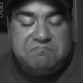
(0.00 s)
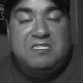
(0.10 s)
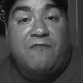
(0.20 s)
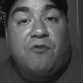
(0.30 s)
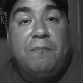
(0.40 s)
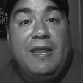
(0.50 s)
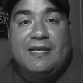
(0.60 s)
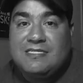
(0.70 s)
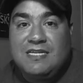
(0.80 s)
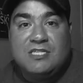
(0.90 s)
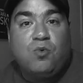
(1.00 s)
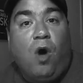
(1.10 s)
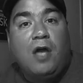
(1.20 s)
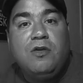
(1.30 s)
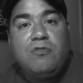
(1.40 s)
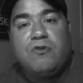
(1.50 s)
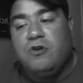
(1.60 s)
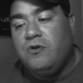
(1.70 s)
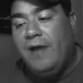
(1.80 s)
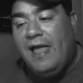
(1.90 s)
several minutes is walk you
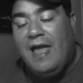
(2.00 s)
through